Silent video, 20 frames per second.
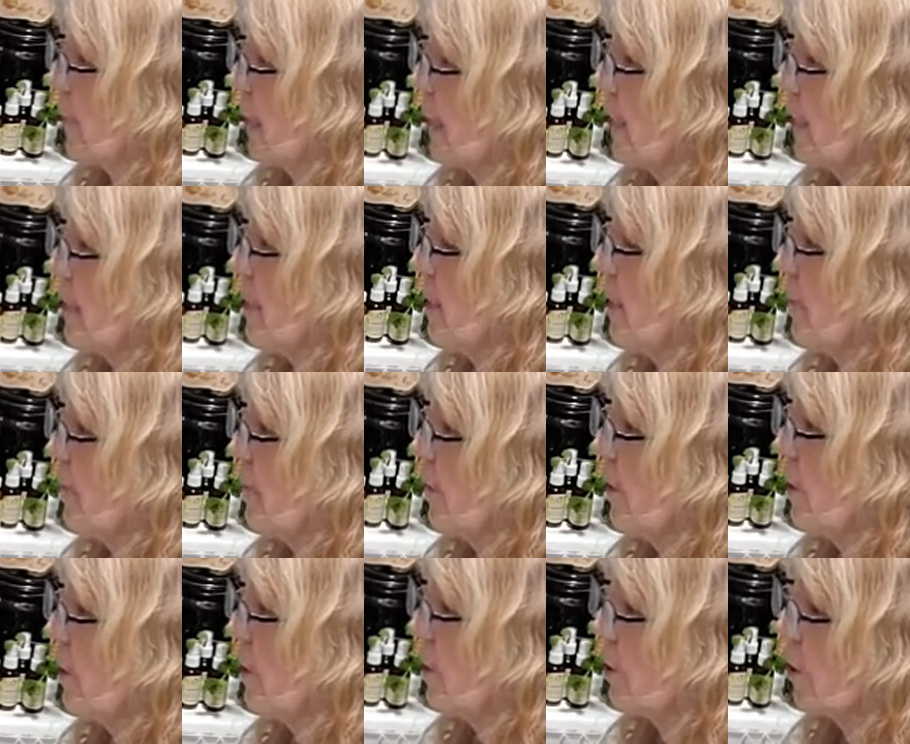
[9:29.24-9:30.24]

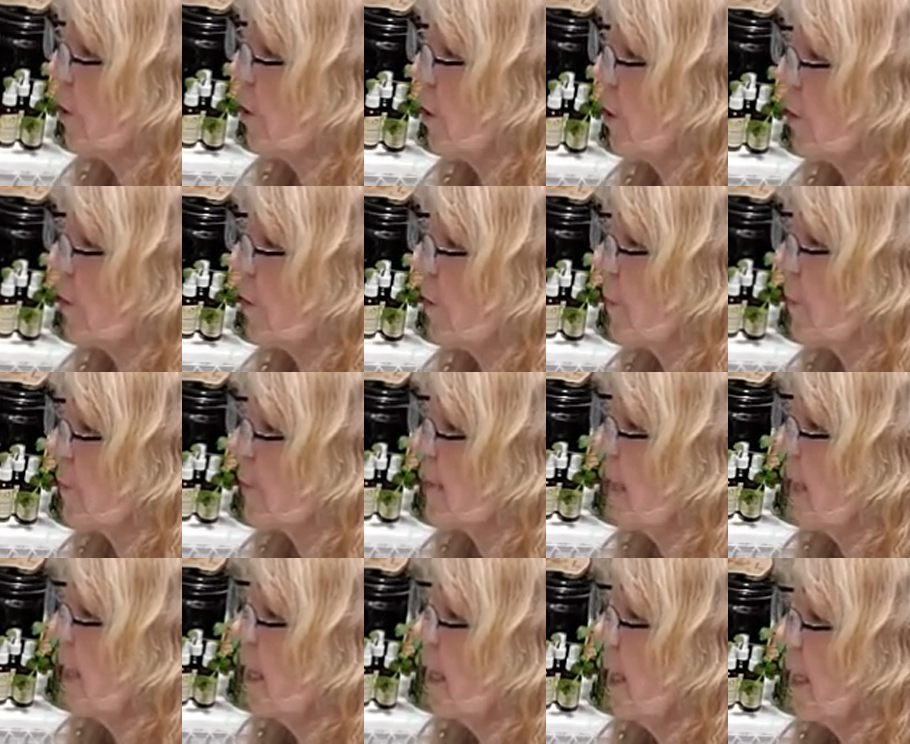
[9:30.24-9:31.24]
antifungal herbs.
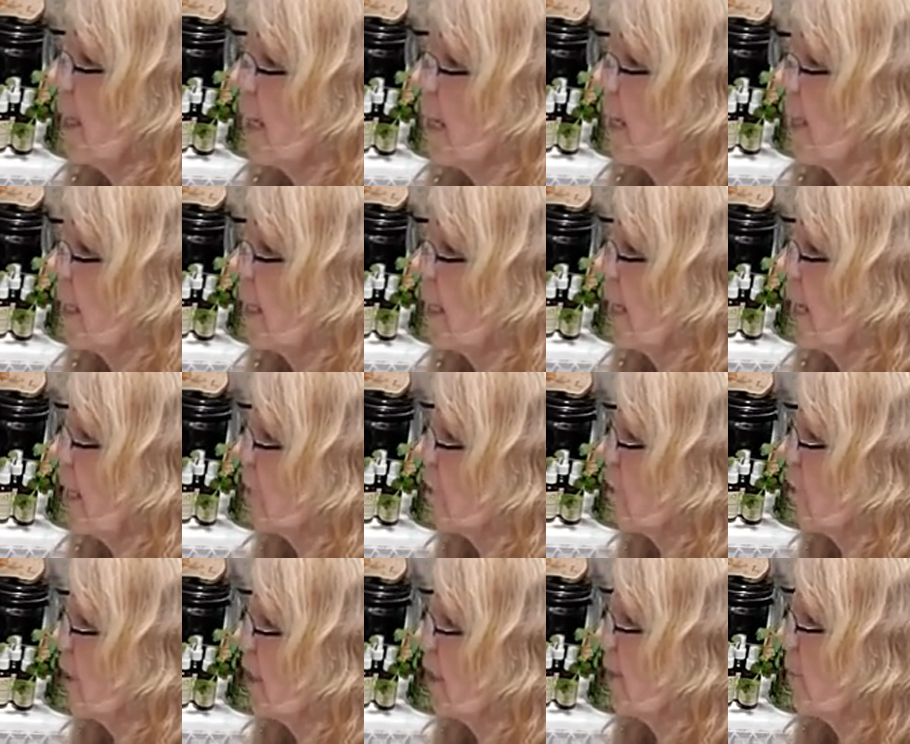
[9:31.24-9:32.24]
And
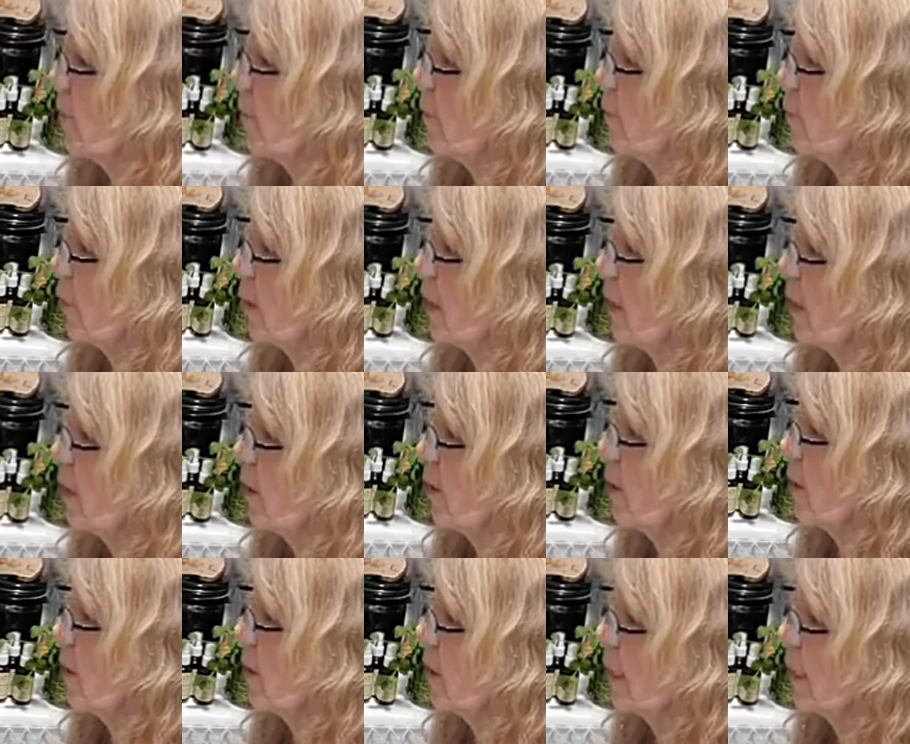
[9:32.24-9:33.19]
actually I've been working on,